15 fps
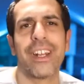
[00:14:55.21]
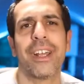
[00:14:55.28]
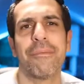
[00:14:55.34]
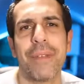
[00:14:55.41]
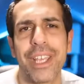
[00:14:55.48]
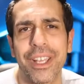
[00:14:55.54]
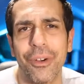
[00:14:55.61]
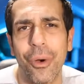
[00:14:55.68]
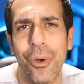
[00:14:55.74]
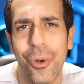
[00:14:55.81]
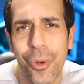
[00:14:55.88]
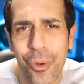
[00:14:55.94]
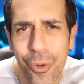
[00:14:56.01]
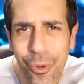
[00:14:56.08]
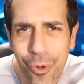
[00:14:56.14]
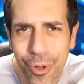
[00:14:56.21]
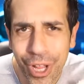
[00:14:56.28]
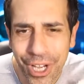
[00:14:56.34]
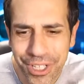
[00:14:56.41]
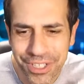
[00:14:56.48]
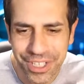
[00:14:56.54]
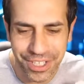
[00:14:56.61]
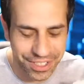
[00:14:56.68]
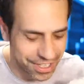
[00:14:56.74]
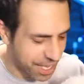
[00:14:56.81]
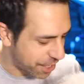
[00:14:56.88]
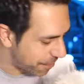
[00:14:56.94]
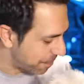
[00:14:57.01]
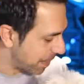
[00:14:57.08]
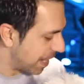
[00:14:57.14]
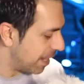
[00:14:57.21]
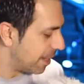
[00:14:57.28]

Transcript: not make a whole lot of sense now,